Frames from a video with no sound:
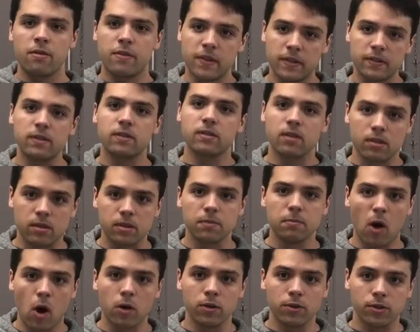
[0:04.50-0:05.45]
This is a
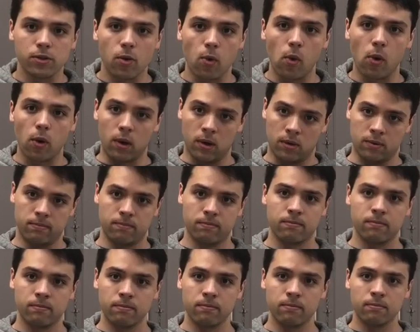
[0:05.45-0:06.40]
small school.
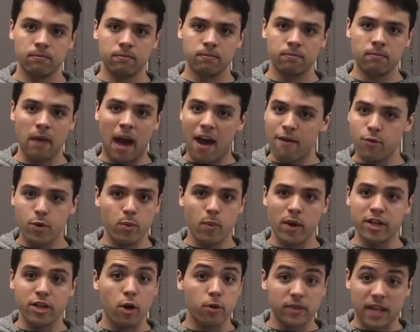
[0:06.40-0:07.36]

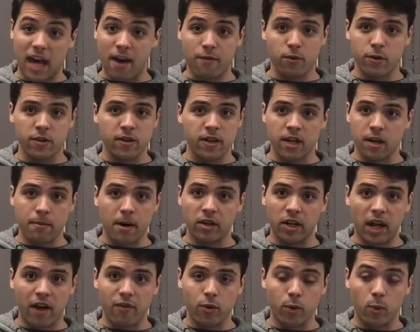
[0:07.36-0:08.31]
Everyone knows everything
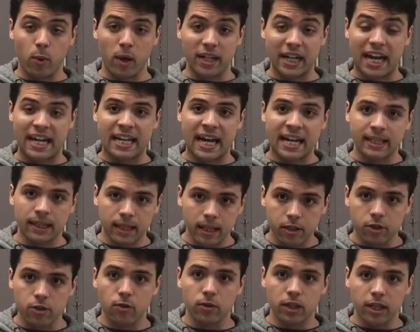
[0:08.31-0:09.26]
about everyone, and I
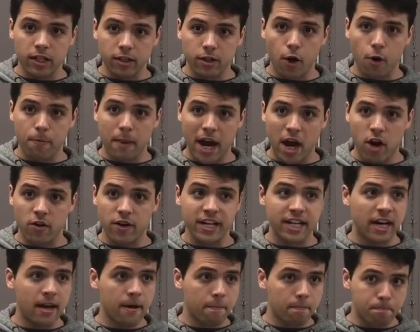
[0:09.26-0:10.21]
literally know
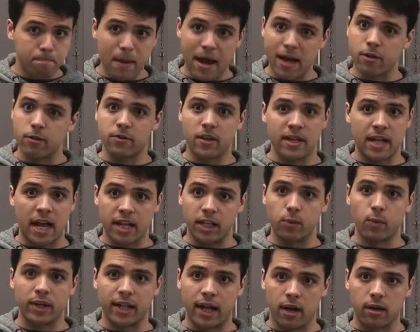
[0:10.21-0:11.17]
Perry better than
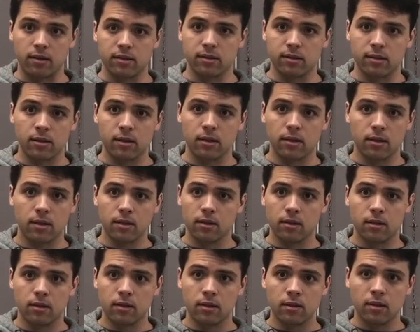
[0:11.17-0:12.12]
anyone else.
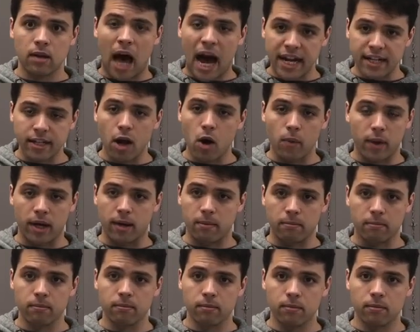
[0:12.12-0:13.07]
I know him.
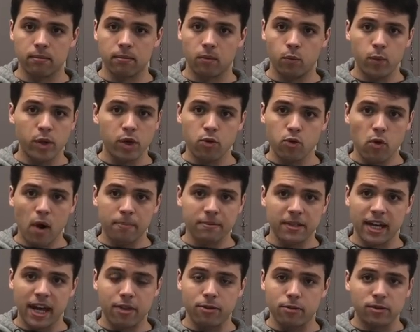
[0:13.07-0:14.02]
We grew up
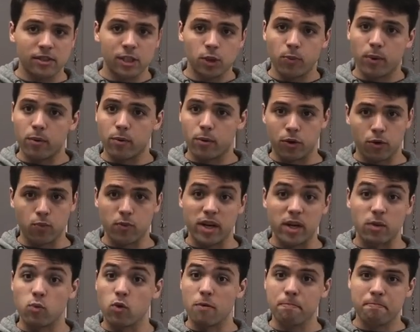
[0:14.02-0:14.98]
together since we were
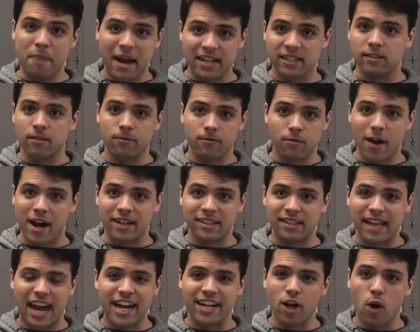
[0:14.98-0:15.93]
3. We're best
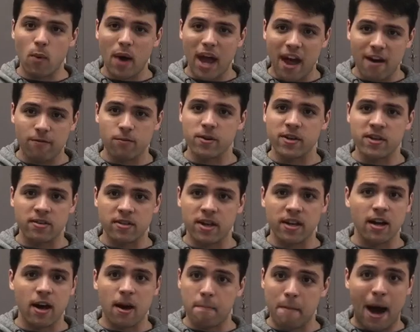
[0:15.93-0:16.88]
friends. I know
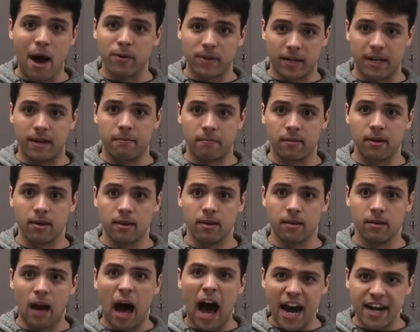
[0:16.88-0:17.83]
everything about him.
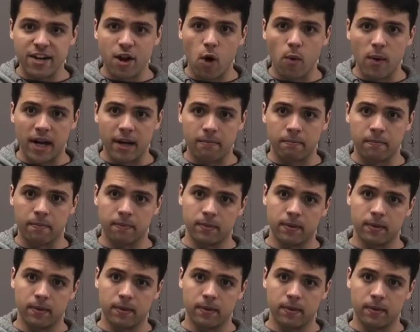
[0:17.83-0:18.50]
I know him.